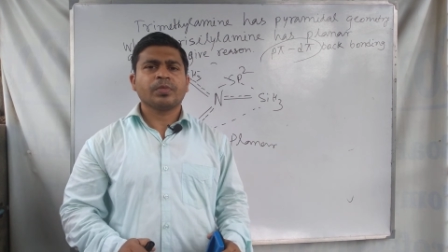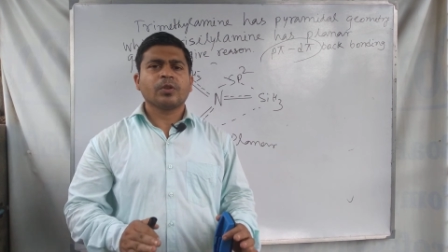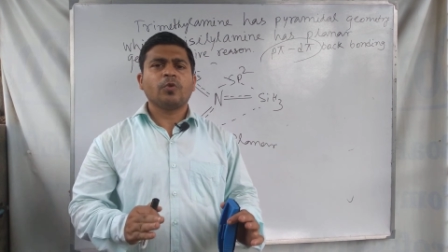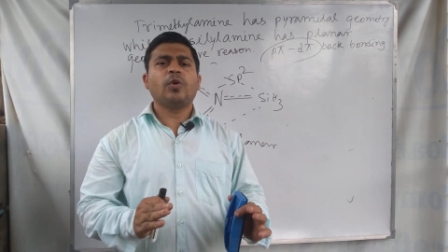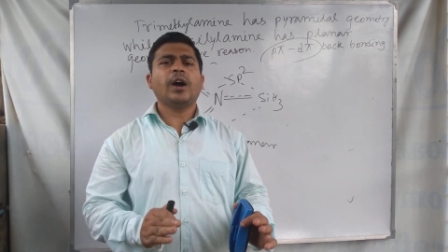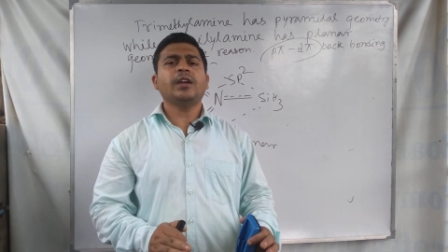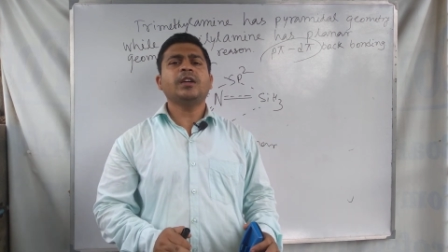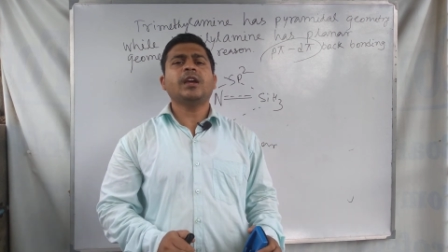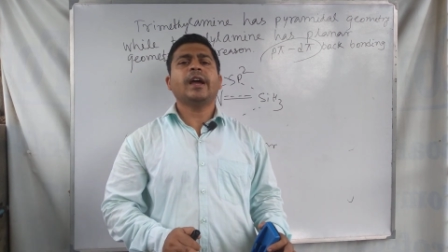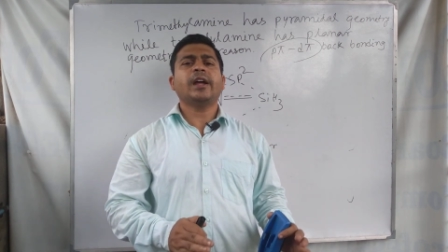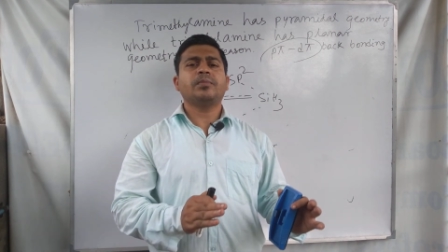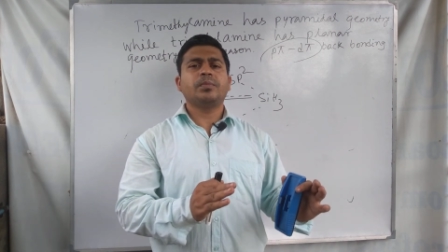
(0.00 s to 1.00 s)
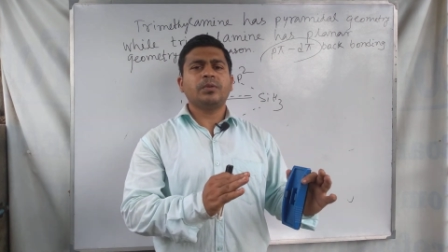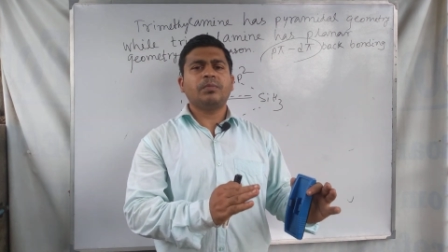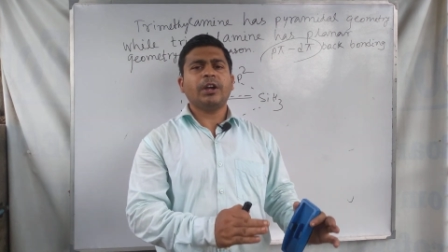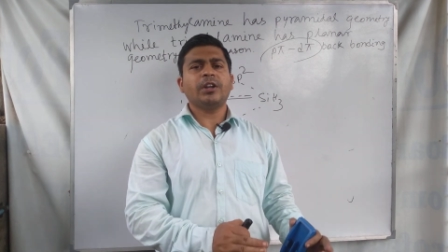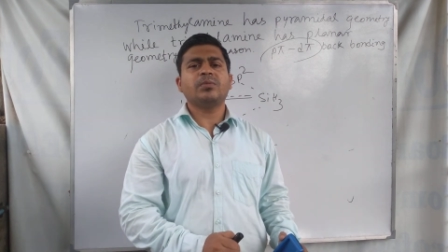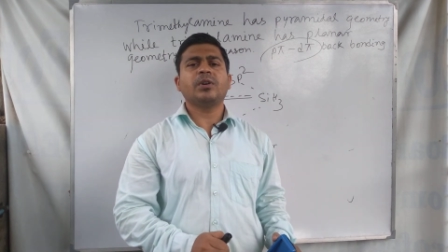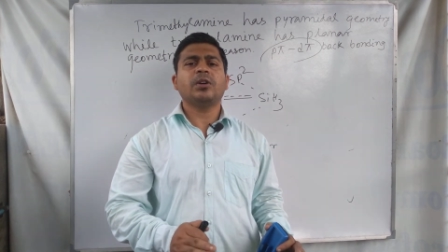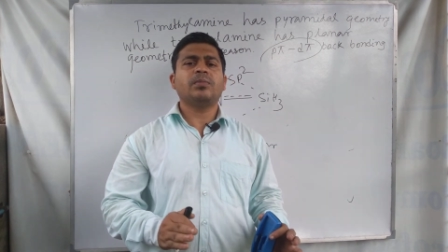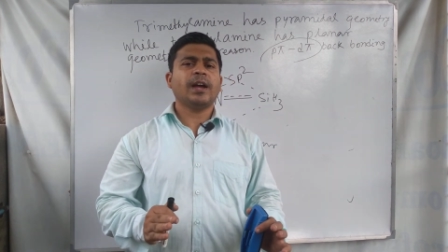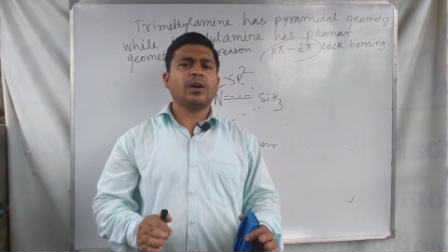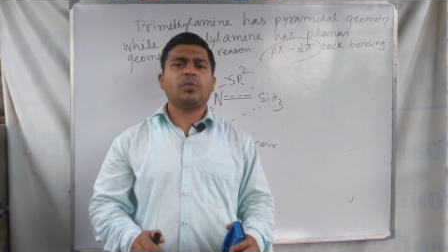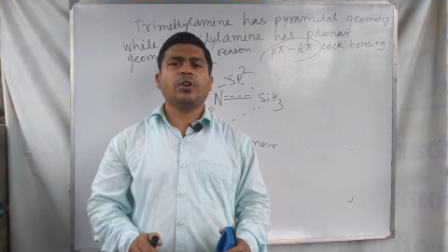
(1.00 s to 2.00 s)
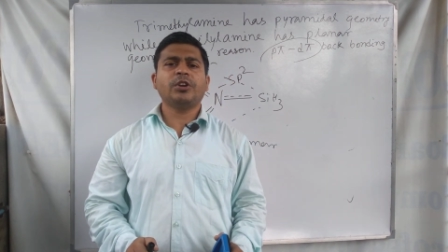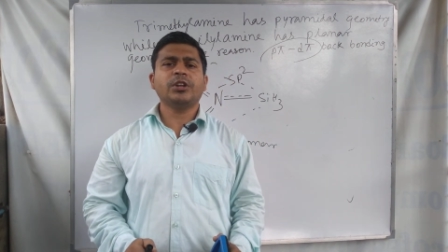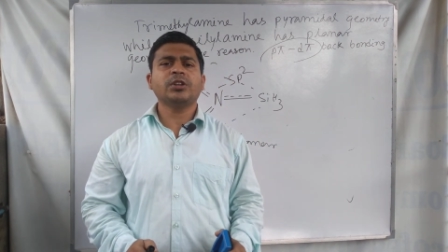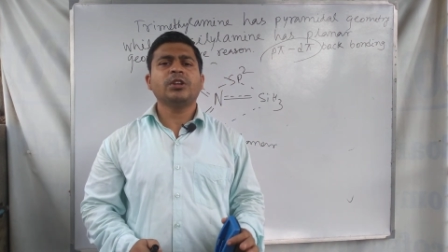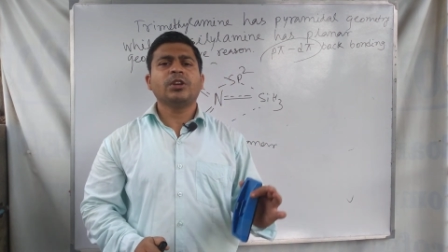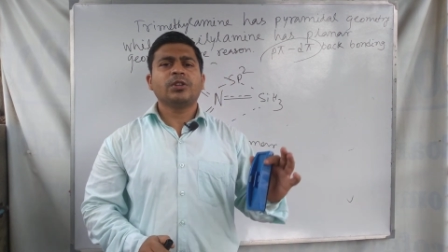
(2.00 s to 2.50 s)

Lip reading: Why? And p pi d pi back bonding.